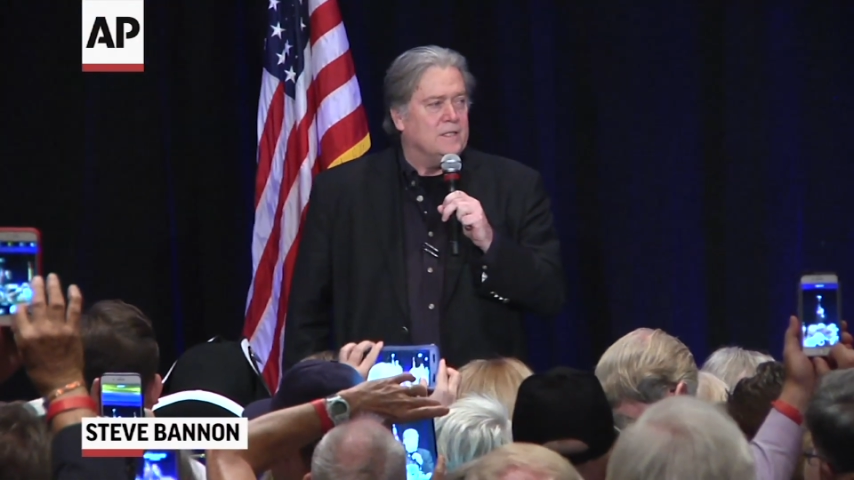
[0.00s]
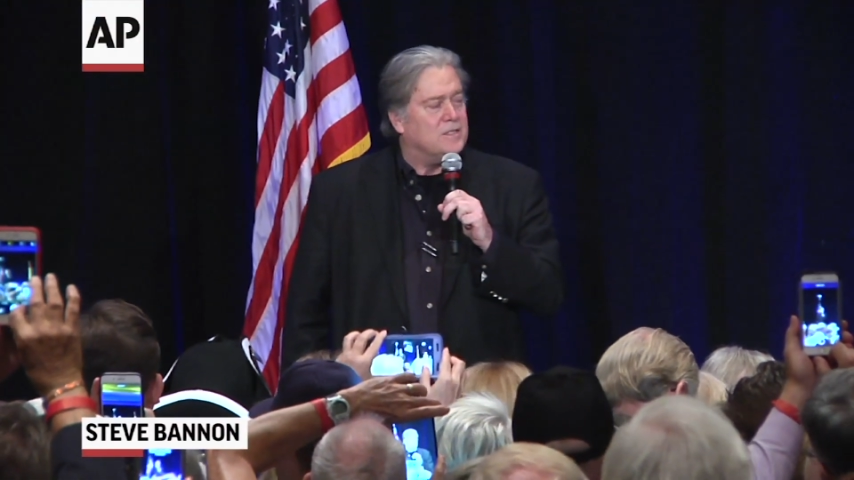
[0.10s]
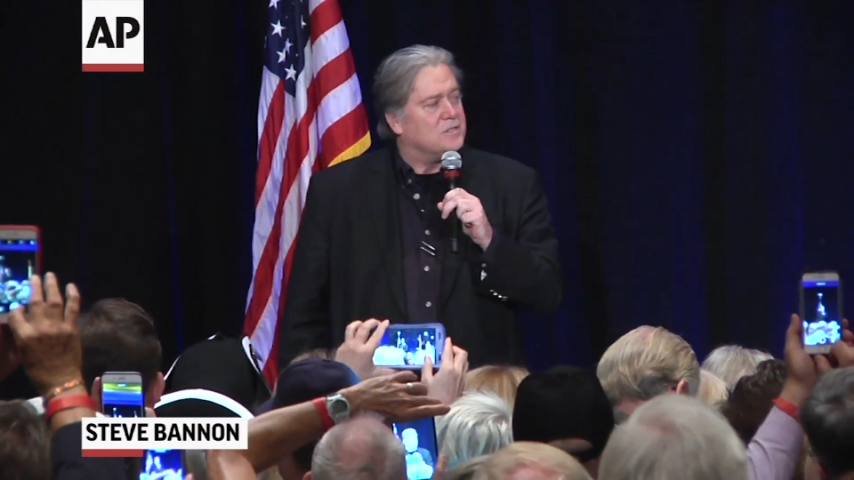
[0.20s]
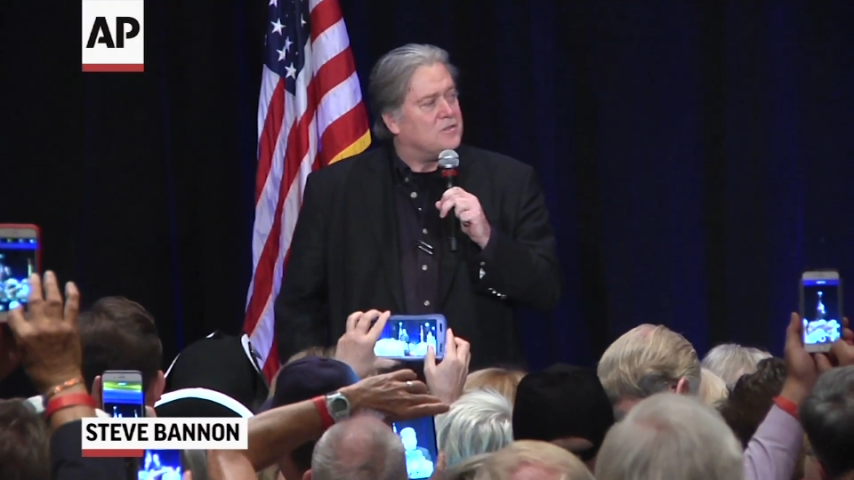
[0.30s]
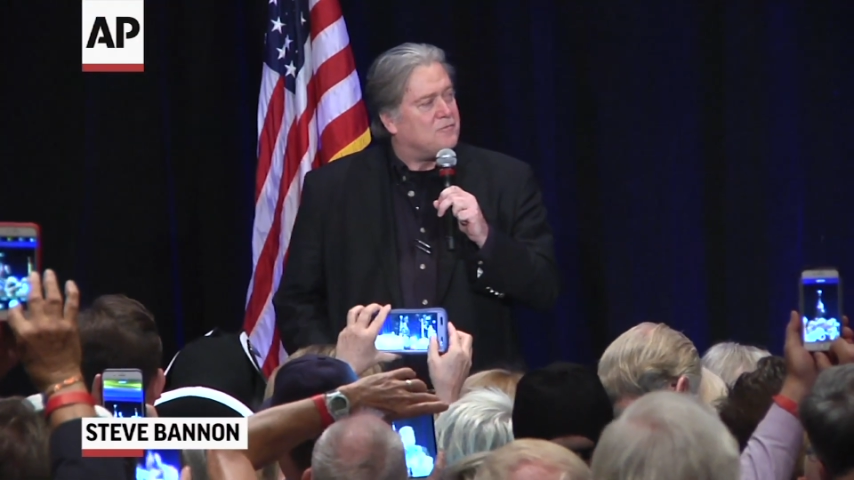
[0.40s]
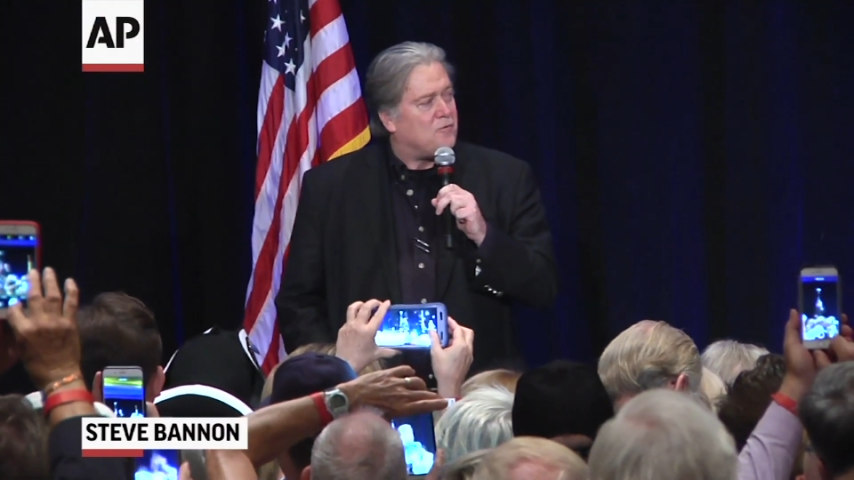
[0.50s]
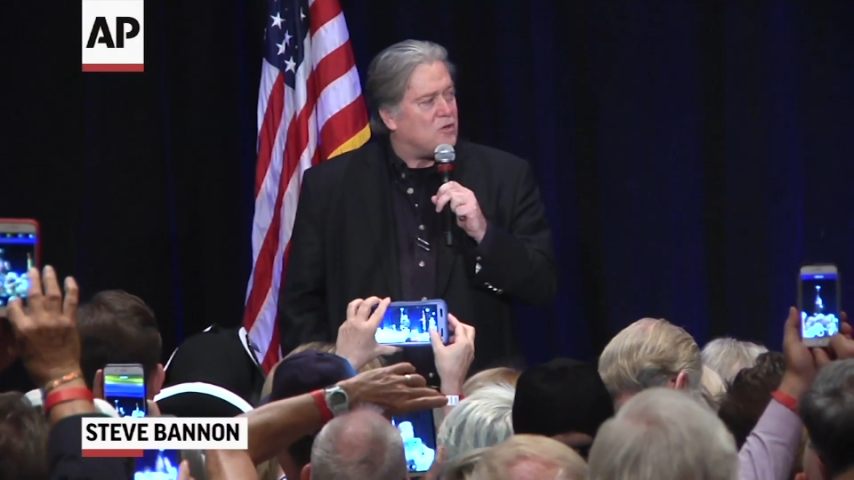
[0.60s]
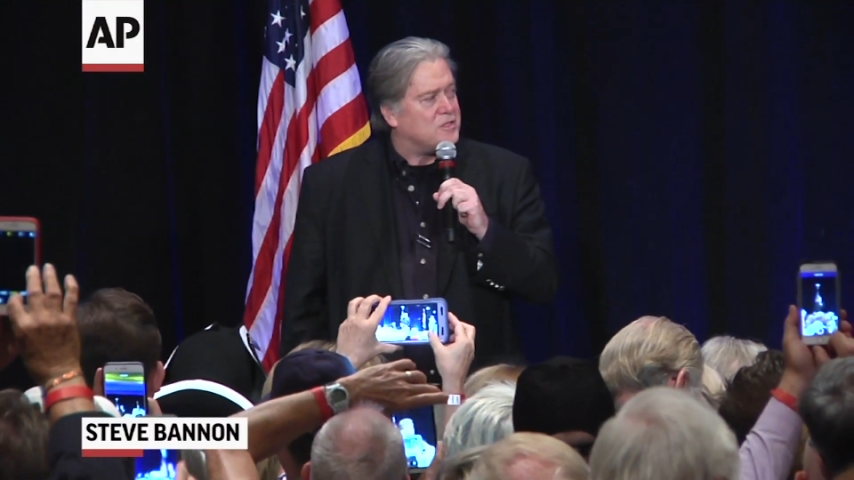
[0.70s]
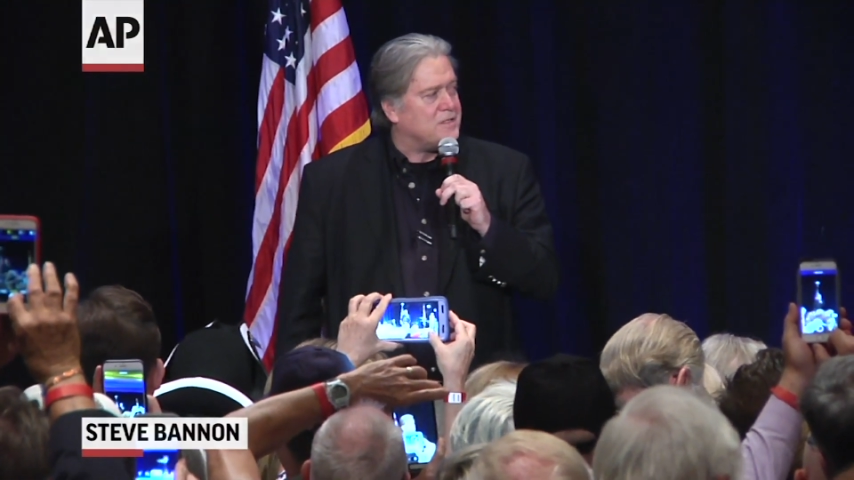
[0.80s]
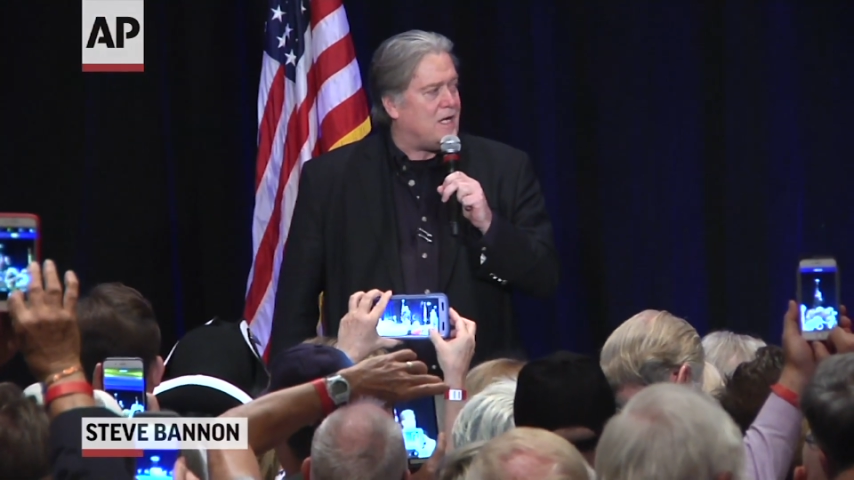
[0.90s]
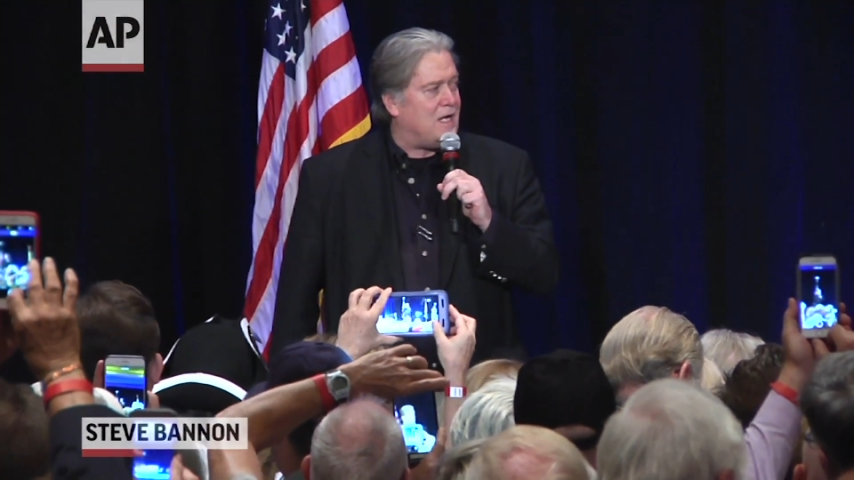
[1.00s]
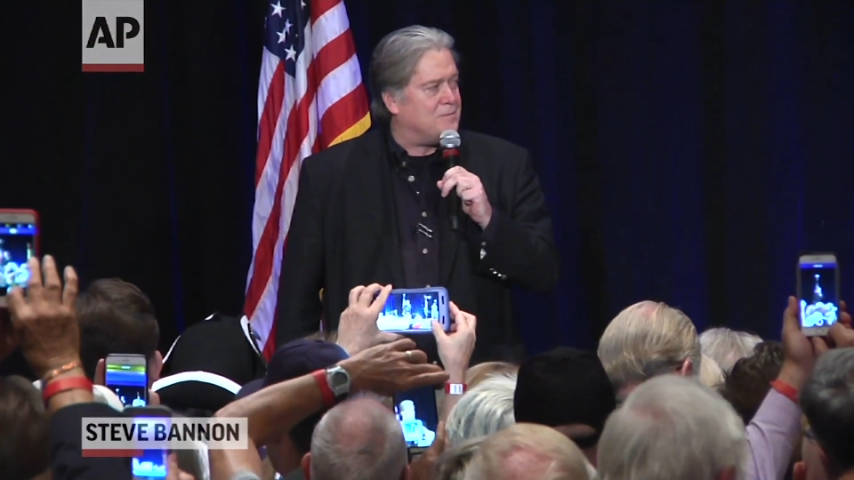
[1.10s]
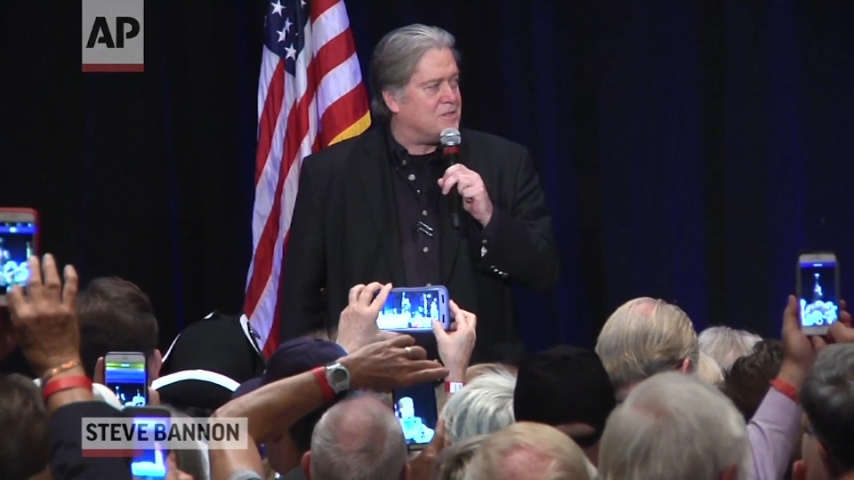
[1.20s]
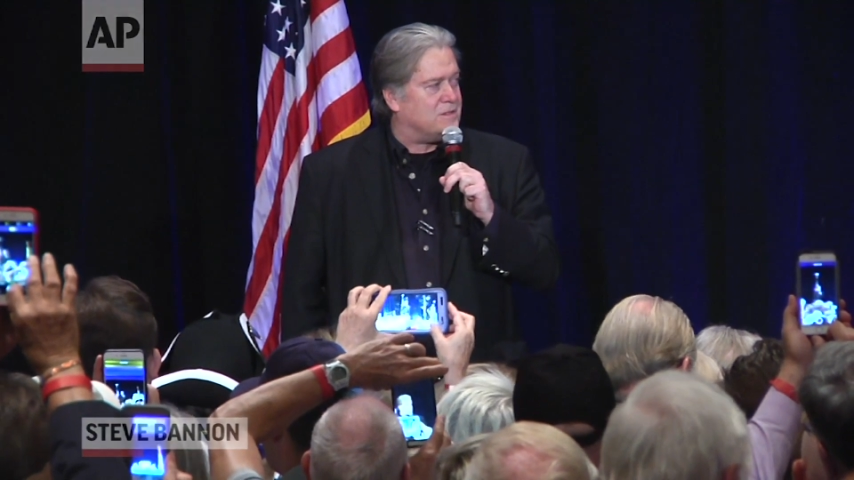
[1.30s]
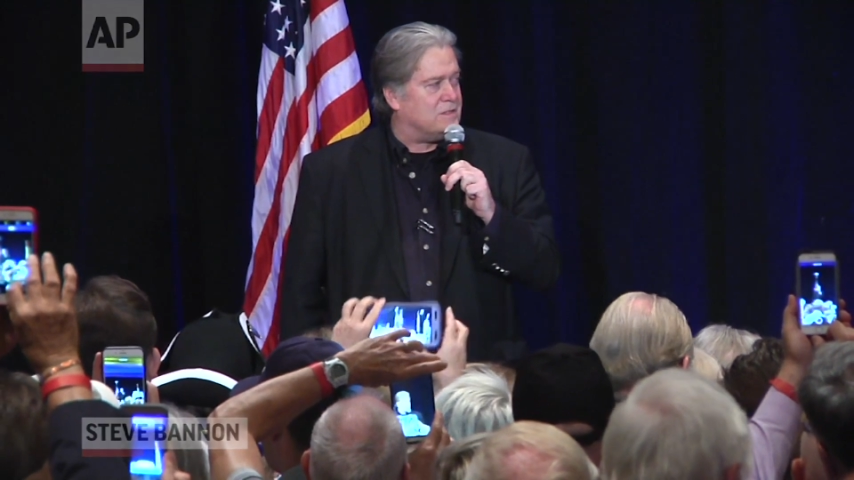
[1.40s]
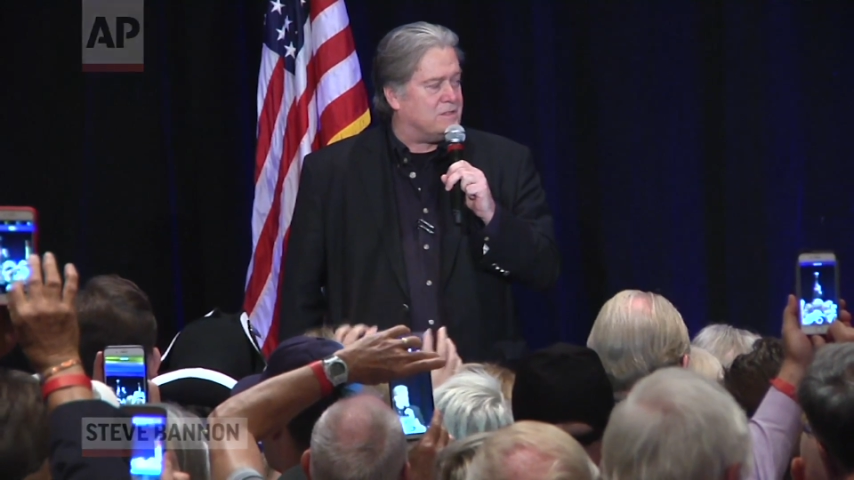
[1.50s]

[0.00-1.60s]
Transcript: Since the first time since the